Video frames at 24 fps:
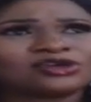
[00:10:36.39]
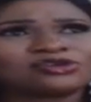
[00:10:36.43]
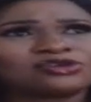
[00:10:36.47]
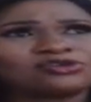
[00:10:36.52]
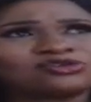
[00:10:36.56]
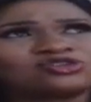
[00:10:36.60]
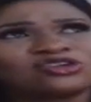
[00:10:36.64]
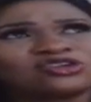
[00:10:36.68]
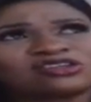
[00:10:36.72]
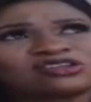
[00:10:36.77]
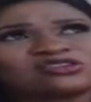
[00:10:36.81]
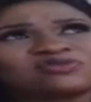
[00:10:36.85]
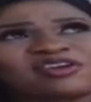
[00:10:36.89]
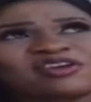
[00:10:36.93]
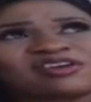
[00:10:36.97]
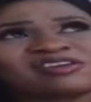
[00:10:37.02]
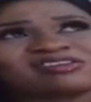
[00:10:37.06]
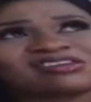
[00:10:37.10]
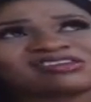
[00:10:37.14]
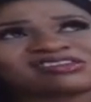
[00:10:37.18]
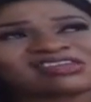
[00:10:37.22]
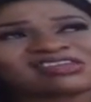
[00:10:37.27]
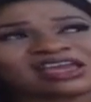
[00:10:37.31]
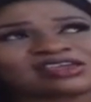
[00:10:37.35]
You just, for
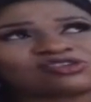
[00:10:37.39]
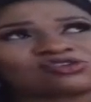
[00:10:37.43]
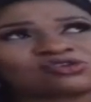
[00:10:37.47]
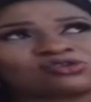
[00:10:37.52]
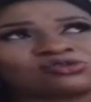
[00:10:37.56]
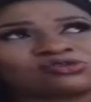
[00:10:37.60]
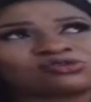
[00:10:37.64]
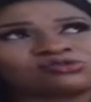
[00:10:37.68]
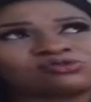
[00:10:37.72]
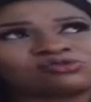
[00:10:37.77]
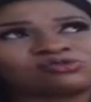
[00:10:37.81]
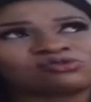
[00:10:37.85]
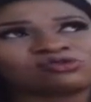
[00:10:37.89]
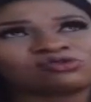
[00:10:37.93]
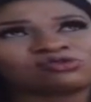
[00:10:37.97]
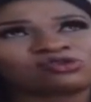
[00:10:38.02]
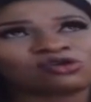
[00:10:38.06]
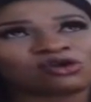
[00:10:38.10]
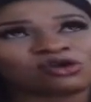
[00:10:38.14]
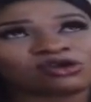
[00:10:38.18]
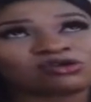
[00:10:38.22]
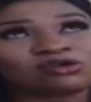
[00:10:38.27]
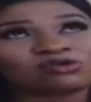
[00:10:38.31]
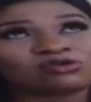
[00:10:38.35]
instance, you you
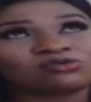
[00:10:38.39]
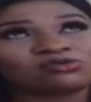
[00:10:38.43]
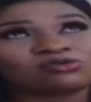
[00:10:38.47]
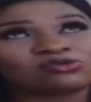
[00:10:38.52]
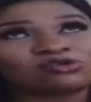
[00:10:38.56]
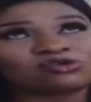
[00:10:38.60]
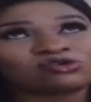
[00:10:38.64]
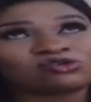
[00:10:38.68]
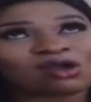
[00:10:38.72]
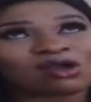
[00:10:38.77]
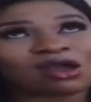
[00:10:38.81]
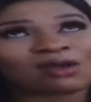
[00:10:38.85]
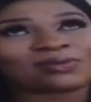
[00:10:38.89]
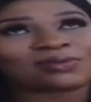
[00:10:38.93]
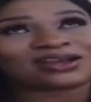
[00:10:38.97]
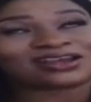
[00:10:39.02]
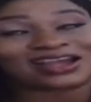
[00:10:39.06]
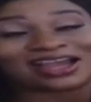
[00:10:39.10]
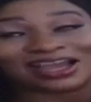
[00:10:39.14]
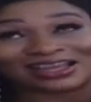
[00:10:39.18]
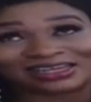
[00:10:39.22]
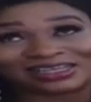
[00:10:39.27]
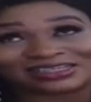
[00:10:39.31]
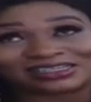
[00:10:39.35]
know you you know
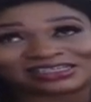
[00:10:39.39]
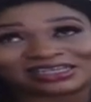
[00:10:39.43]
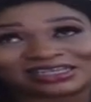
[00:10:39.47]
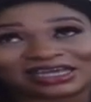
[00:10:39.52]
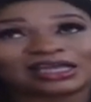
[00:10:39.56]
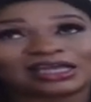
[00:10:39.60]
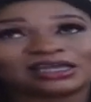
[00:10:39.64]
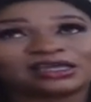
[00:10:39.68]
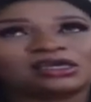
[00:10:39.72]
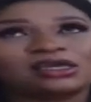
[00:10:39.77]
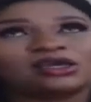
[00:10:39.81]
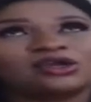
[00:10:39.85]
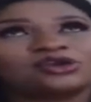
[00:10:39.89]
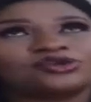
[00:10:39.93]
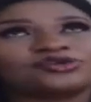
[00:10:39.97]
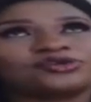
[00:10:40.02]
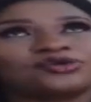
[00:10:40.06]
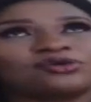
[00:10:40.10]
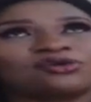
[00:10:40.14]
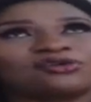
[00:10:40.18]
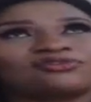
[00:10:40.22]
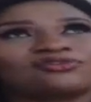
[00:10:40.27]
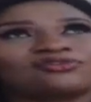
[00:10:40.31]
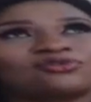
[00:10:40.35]
about Canada,
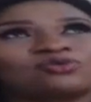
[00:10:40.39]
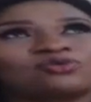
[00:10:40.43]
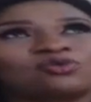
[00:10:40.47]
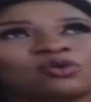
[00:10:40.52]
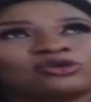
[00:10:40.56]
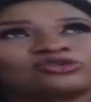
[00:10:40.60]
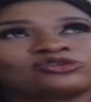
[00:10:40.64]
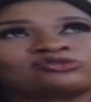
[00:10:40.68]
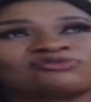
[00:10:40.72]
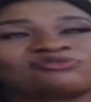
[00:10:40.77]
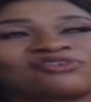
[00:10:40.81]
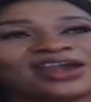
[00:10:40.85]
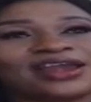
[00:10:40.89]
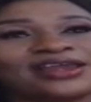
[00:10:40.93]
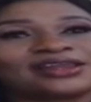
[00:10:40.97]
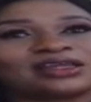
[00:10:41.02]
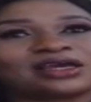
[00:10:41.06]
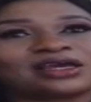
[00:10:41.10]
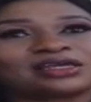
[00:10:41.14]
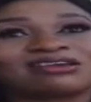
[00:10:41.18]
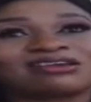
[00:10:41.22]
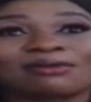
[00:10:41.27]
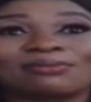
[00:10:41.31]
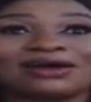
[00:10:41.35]
you want to
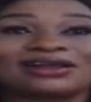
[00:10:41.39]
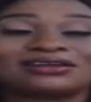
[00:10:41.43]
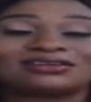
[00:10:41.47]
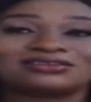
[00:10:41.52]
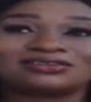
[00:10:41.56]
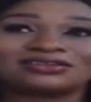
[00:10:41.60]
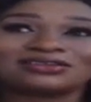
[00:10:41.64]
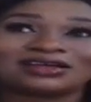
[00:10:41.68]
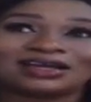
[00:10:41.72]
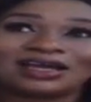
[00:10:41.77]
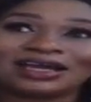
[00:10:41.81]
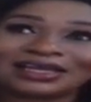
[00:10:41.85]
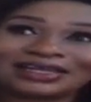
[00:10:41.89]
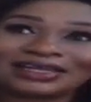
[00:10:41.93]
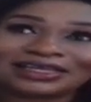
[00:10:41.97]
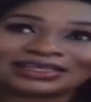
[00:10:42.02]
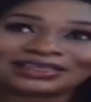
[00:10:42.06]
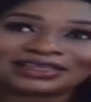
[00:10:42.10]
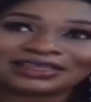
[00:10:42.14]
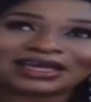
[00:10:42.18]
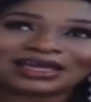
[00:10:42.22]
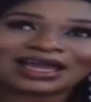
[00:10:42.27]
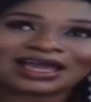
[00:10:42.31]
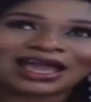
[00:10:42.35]
find out about
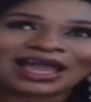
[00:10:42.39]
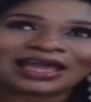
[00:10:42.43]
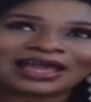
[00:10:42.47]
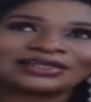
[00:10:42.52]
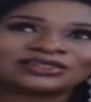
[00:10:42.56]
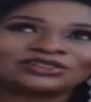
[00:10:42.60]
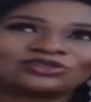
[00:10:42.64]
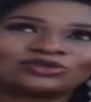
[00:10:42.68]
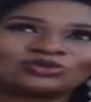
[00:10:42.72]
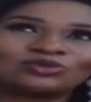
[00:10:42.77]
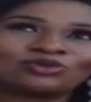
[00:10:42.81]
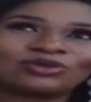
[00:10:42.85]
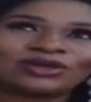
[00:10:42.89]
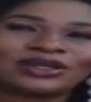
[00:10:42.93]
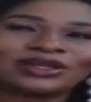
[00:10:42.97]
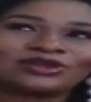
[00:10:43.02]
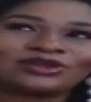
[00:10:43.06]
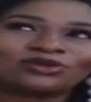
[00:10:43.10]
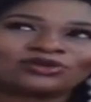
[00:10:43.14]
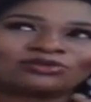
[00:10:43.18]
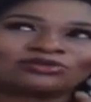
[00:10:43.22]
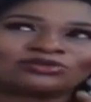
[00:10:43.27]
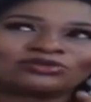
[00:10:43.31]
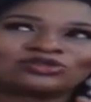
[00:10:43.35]
Canada, and you
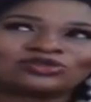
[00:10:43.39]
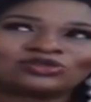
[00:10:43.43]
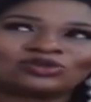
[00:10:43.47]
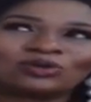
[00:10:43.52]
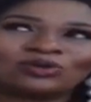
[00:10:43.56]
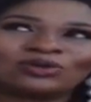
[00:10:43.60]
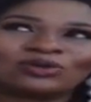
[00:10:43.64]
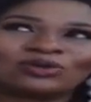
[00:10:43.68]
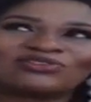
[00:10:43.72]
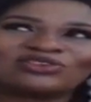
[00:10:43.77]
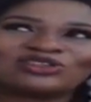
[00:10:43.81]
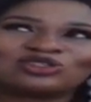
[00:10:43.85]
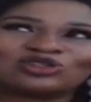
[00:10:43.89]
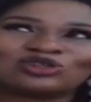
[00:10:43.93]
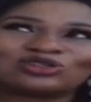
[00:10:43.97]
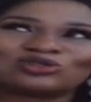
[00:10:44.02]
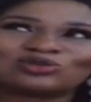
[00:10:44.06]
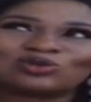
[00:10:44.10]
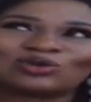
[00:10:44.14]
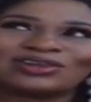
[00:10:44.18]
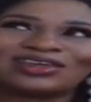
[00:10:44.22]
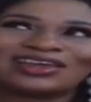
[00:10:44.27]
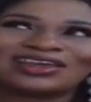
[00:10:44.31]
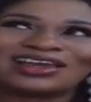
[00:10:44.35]
really don't know if it's
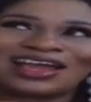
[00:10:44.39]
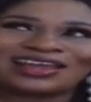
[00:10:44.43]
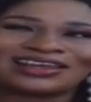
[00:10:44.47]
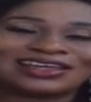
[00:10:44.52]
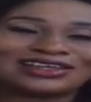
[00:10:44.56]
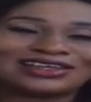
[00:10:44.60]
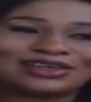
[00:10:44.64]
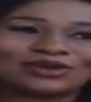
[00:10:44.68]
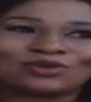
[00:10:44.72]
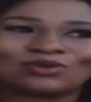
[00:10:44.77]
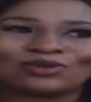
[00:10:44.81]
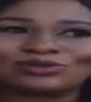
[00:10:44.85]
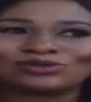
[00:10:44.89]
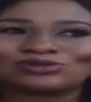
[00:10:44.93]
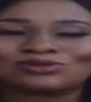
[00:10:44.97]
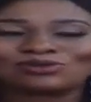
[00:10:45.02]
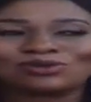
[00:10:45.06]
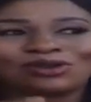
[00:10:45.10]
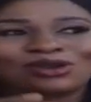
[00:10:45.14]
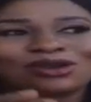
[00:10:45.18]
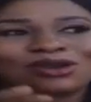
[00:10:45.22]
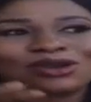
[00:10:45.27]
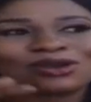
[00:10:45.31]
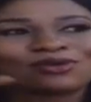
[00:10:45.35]
just only Canada. You want
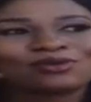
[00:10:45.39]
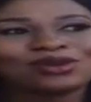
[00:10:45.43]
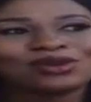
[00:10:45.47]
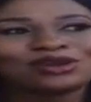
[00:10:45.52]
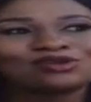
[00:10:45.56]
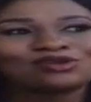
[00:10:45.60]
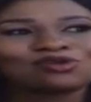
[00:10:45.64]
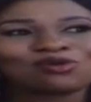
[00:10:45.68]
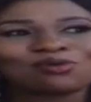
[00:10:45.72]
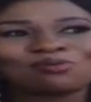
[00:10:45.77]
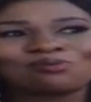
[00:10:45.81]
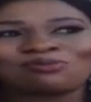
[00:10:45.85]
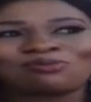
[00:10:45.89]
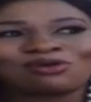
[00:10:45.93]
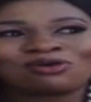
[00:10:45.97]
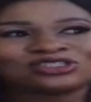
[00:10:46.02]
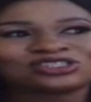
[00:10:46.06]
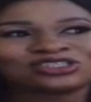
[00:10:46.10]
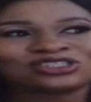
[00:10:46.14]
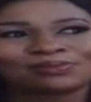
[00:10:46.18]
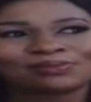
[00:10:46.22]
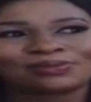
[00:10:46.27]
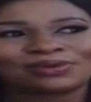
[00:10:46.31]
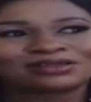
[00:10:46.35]
to really know
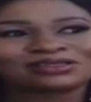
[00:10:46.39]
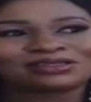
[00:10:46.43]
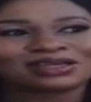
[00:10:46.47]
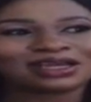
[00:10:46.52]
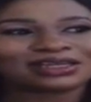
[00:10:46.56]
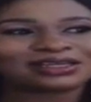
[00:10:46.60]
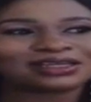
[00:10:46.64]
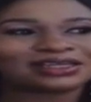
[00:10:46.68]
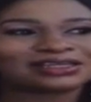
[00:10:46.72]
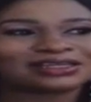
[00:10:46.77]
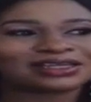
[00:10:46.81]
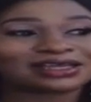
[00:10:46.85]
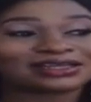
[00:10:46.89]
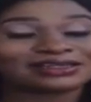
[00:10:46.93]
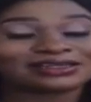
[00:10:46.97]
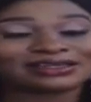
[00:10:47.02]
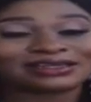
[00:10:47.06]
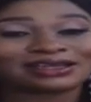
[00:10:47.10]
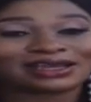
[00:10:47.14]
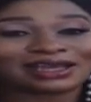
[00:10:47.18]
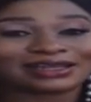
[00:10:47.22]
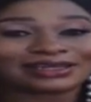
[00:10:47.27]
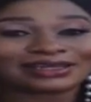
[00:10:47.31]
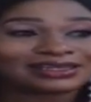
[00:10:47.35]
much about Canada,
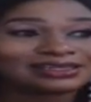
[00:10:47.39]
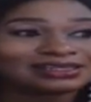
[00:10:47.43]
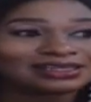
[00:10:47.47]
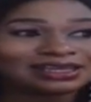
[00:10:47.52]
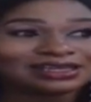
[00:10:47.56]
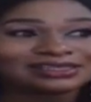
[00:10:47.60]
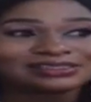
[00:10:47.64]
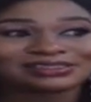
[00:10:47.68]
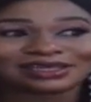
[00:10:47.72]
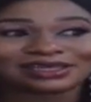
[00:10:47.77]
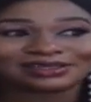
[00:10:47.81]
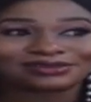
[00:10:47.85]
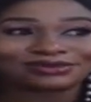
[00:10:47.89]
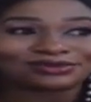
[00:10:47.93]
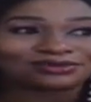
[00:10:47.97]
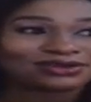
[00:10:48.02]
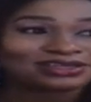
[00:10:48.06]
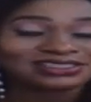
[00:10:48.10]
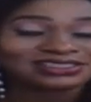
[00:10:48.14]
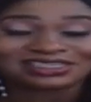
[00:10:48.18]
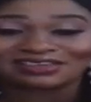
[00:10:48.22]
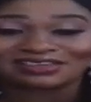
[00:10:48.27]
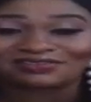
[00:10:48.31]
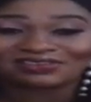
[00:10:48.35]
the Canadians, and the
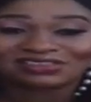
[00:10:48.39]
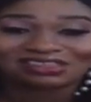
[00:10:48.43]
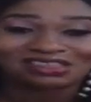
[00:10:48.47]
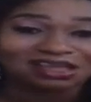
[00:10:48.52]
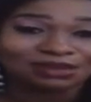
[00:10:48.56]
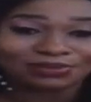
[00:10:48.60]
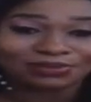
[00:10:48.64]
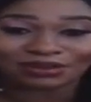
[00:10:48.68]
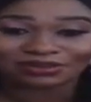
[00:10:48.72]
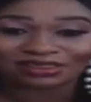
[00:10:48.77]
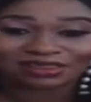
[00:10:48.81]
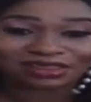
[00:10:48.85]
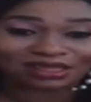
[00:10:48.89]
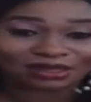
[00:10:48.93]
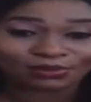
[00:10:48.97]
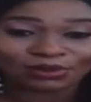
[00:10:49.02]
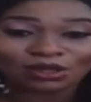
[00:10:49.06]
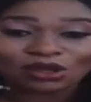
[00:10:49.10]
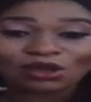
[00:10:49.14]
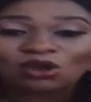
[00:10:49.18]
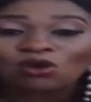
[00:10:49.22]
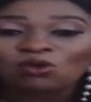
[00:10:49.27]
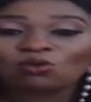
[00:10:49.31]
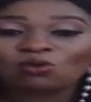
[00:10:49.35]
rest, and everything about them.